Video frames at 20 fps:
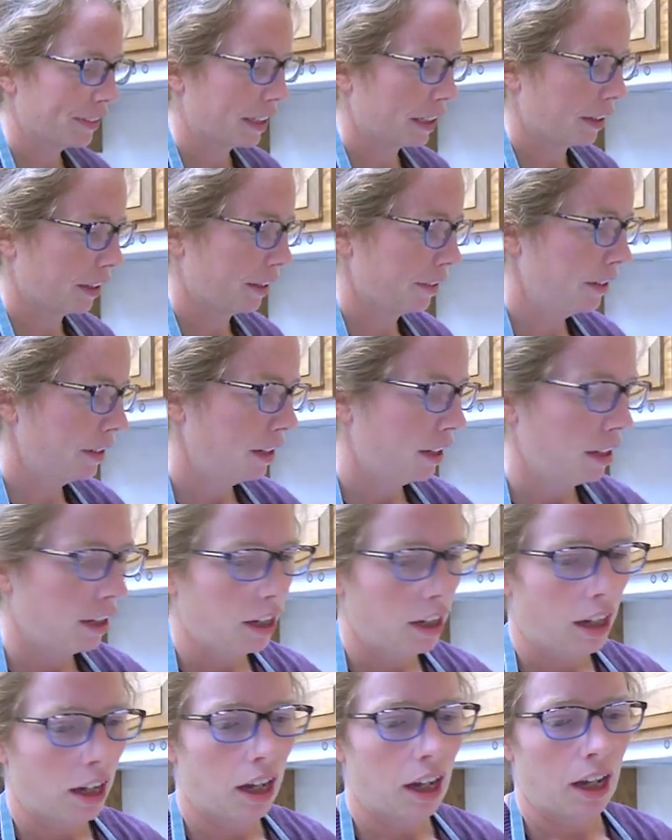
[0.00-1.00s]
Okay.
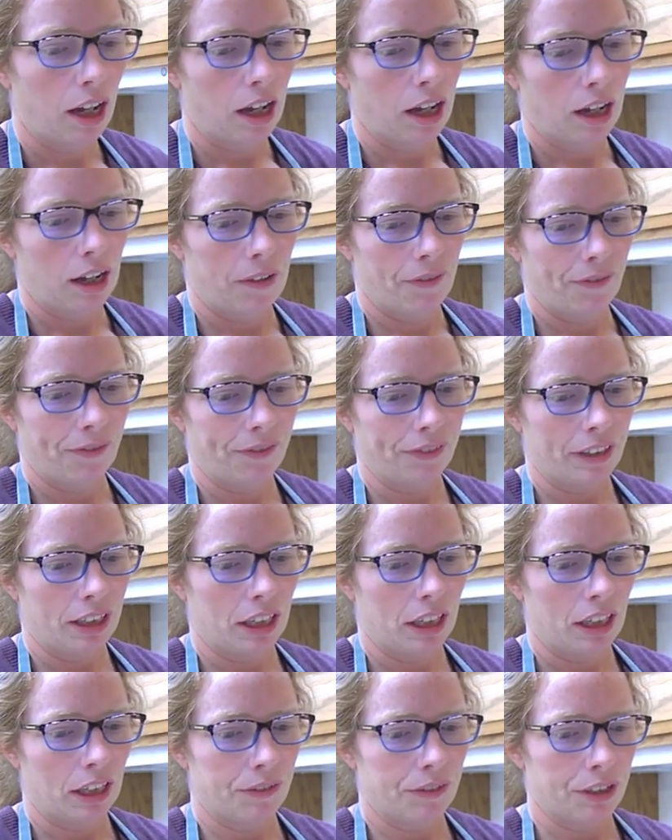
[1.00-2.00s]
And
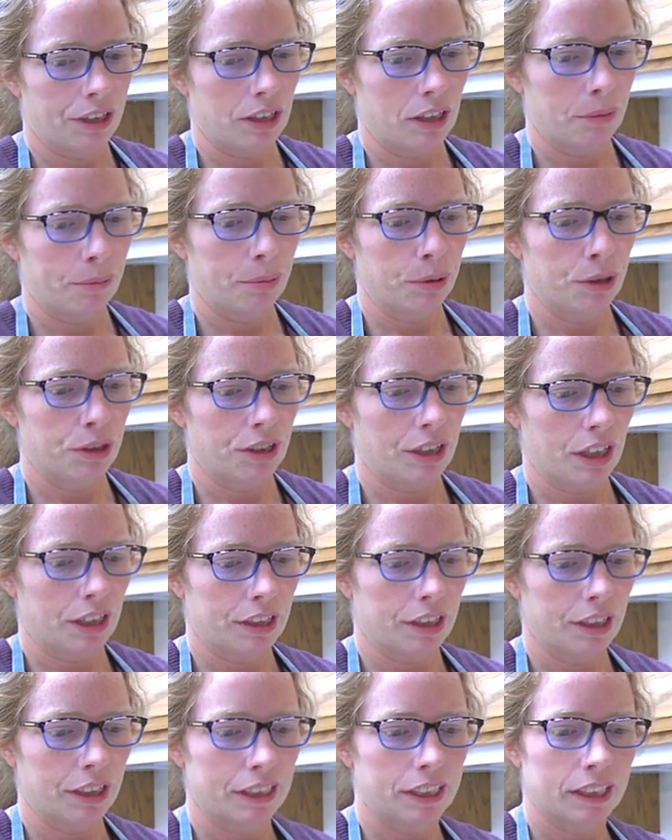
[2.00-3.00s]
I'm just going to push that
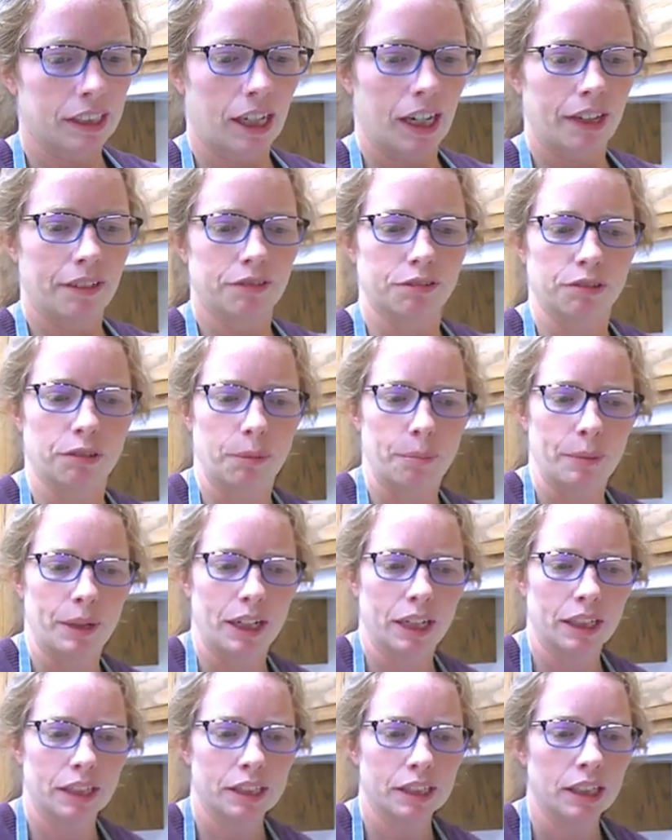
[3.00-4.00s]
to the side for a
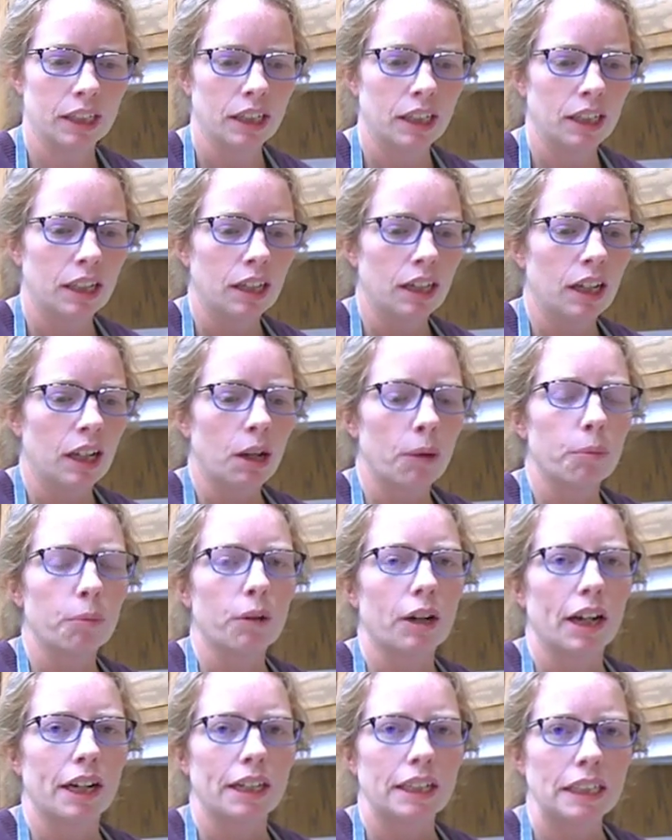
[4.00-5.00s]
minute.
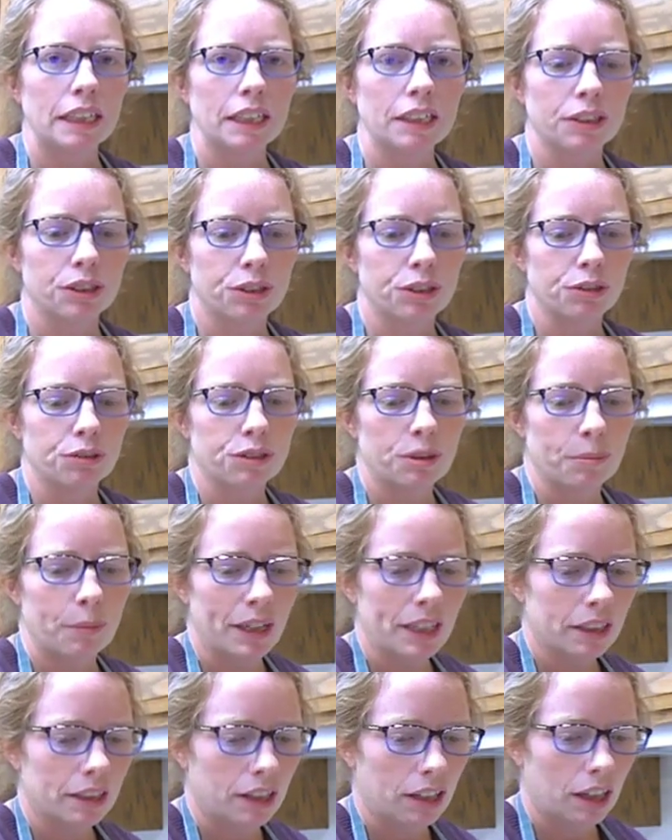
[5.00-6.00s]
What I need to do to
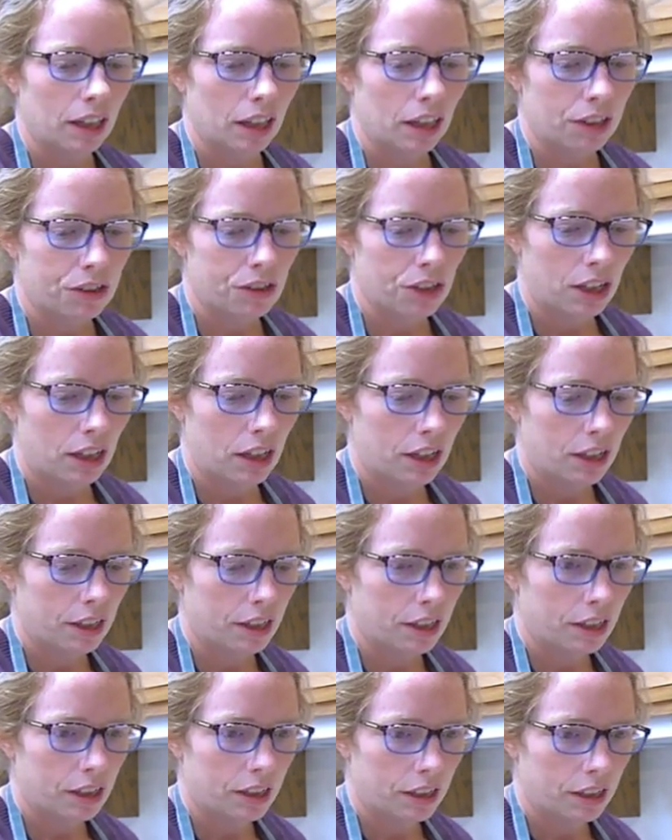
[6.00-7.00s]
make the ganache
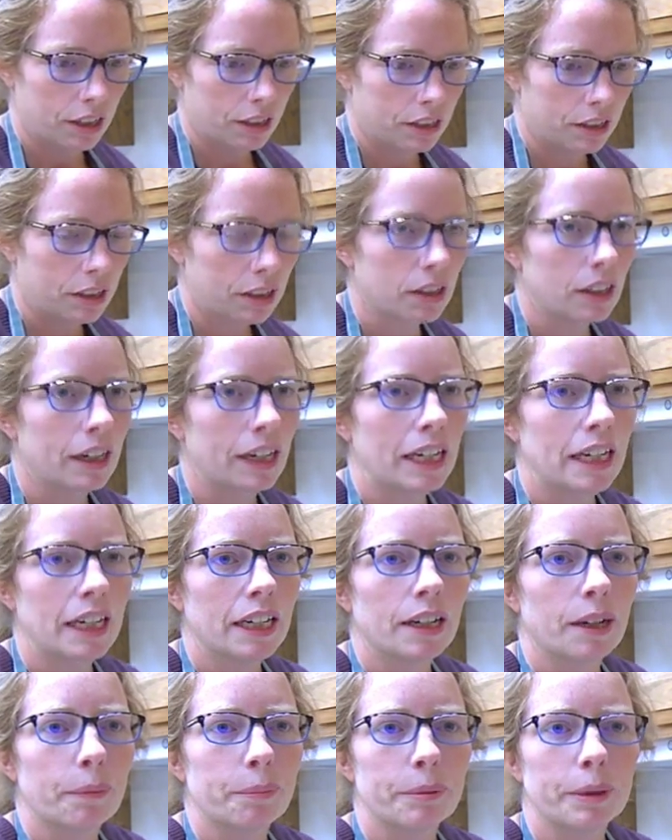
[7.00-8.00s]
is
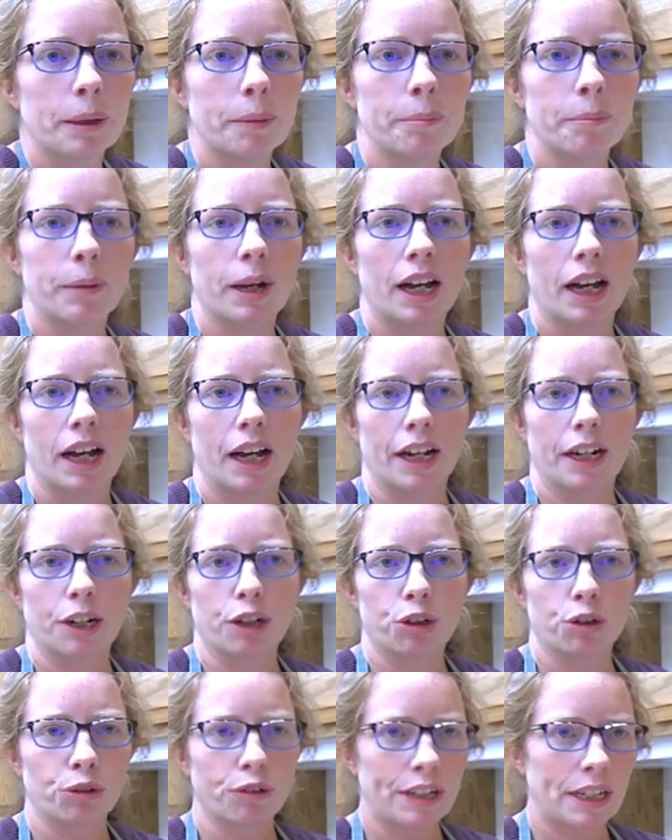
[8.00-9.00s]
heat up my
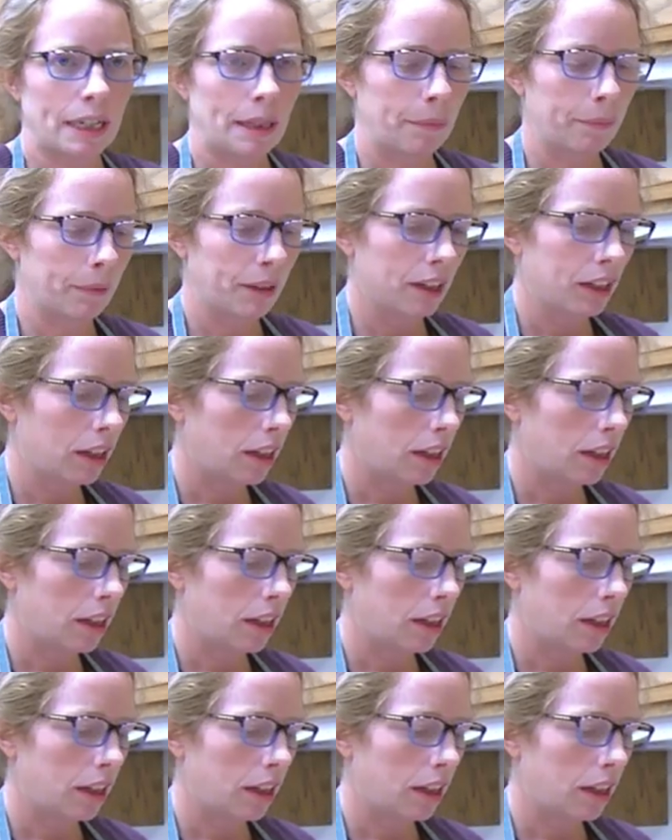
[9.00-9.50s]
cream.